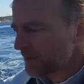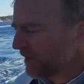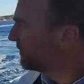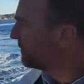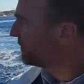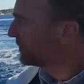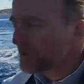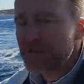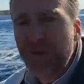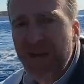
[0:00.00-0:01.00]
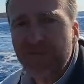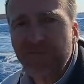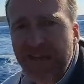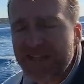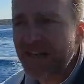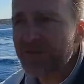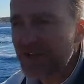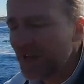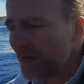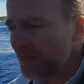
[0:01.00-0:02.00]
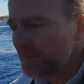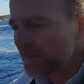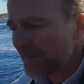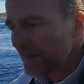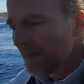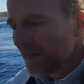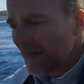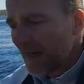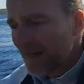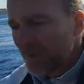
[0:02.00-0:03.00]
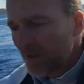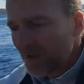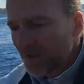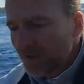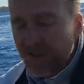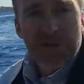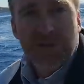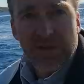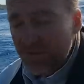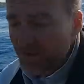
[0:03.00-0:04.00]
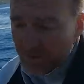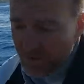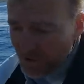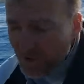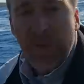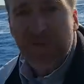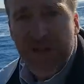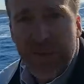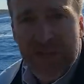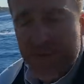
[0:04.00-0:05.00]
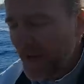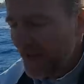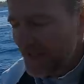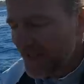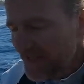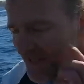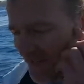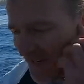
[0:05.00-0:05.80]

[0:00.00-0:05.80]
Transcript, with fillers: do a full speed flat out turn and it will lose, it, scrub off some of the speed, it takes it